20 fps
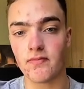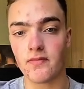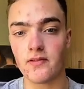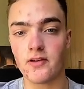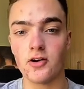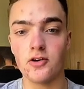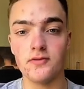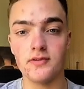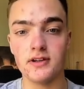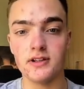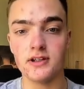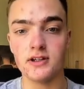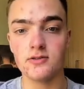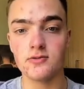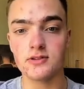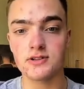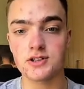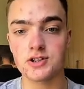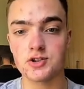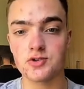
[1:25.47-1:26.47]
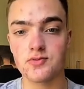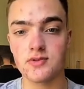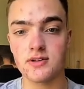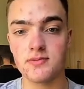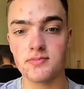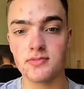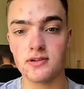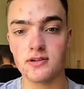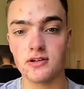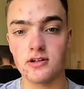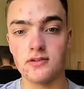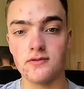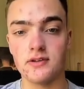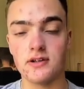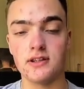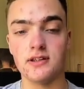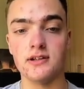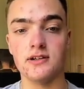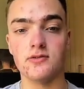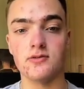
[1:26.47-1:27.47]
Over here was a sweep, over
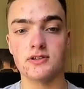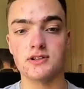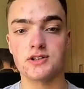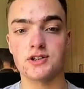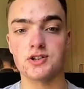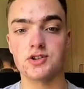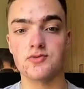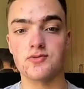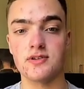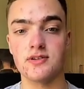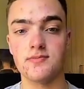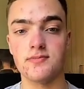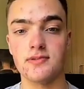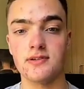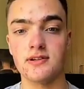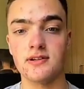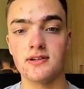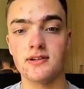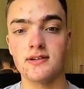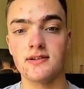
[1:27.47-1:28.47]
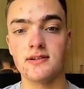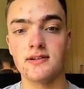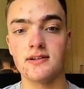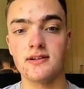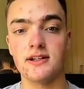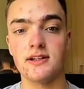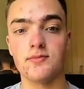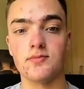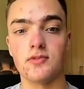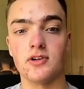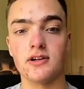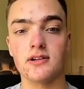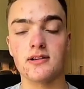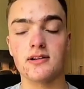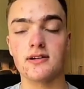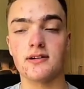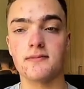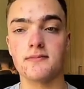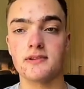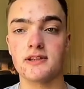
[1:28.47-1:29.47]
here was a sweep. It might
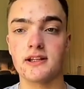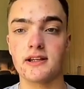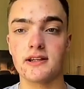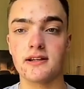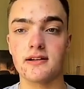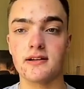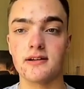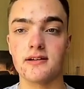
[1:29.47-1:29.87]
come take